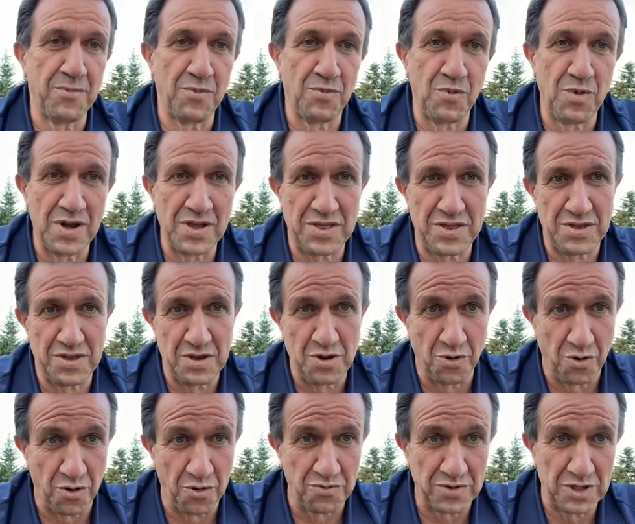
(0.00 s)
With
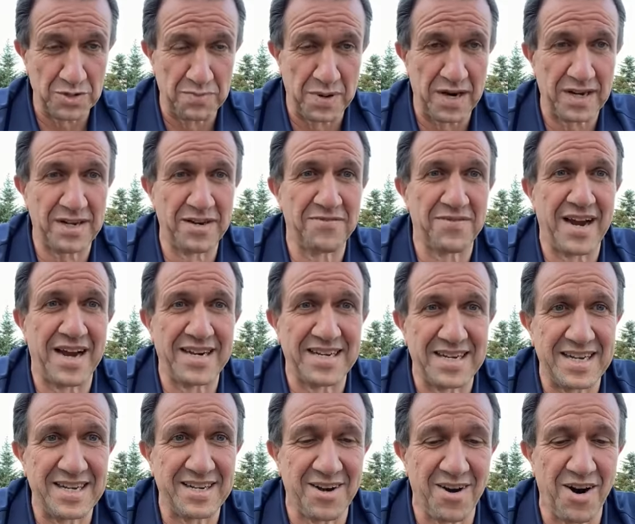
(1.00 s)
your respective
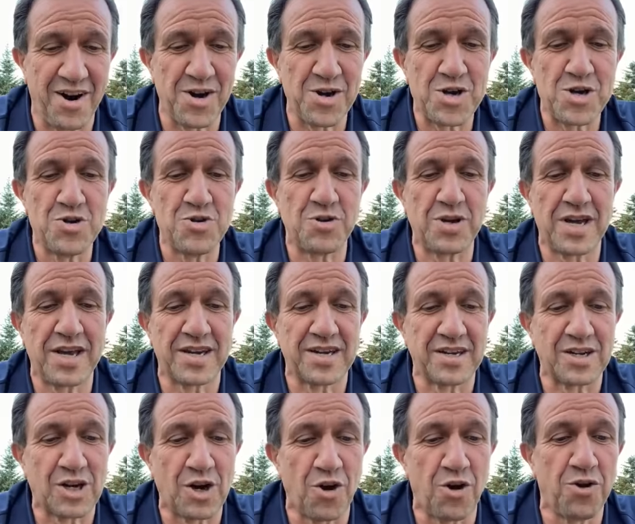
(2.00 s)
ID card, you
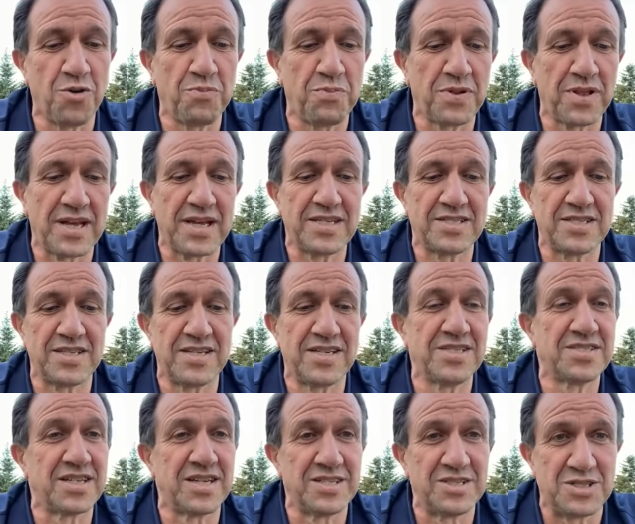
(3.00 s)
can go
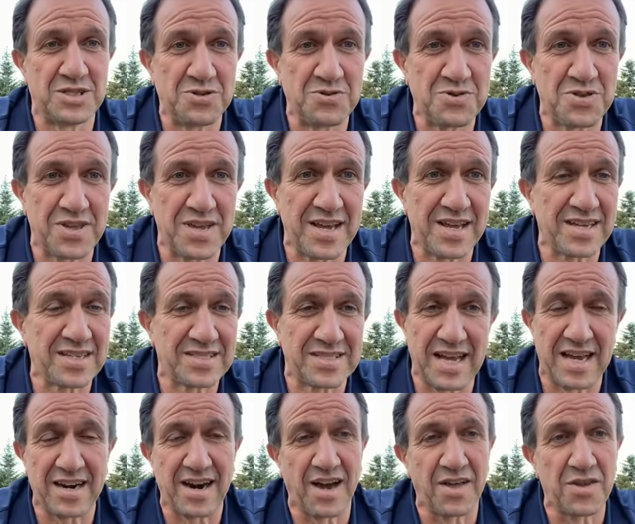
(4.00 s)
places and do things
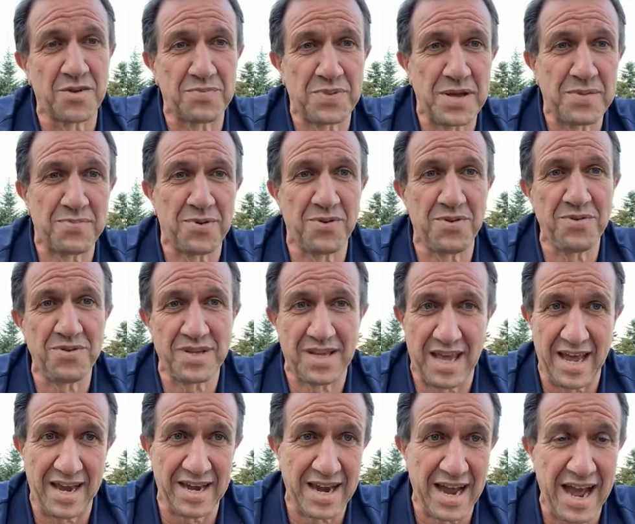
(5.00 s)
that other people
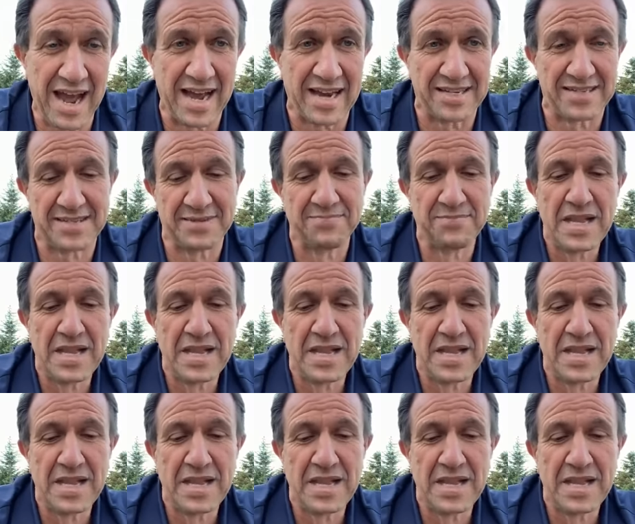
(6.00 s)
cannot.